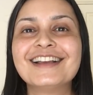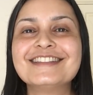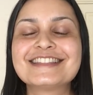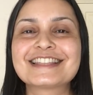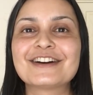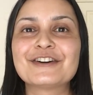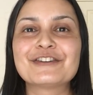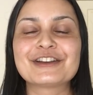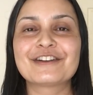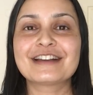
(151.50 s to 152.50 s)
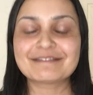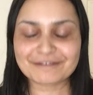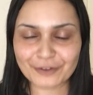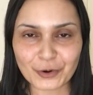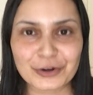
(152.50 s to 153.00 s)
and so, you know,
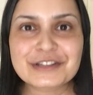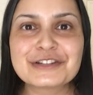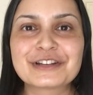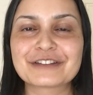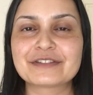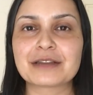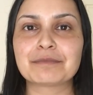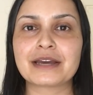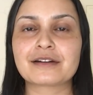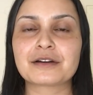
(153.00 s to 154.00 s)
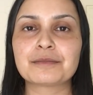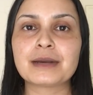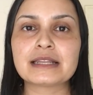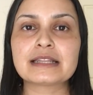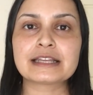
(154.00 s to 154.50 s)
of course you could have done better,
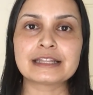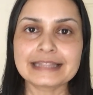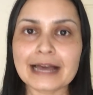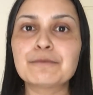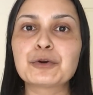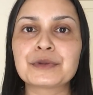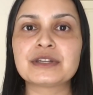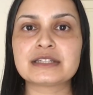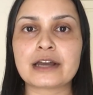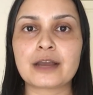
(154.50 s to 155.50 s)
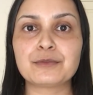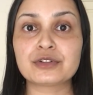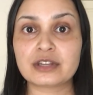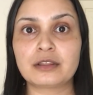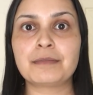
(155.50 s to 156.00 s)
but in that moment in time,
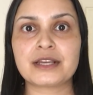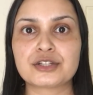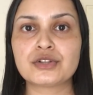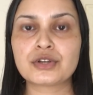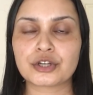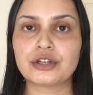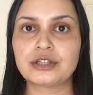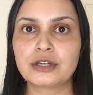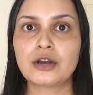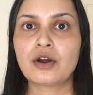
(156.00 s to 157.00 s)
you did the best you could,